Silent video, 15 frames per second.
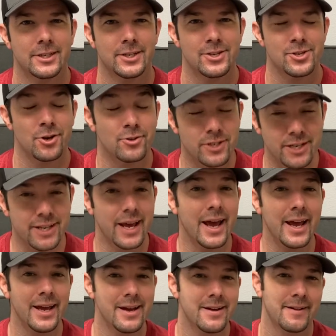So
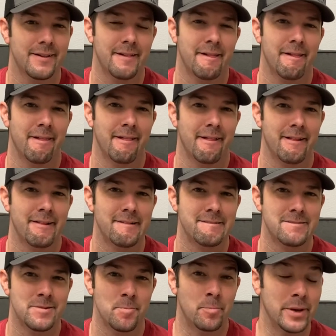today,
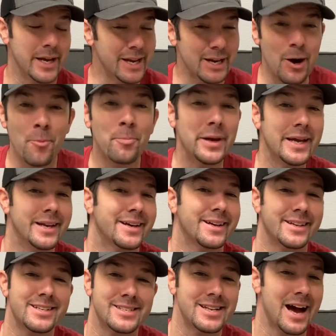being obedient
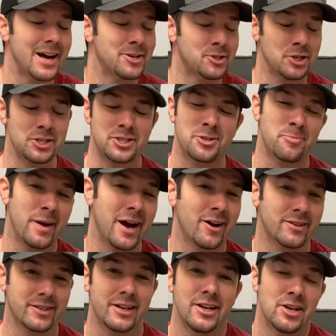is not just about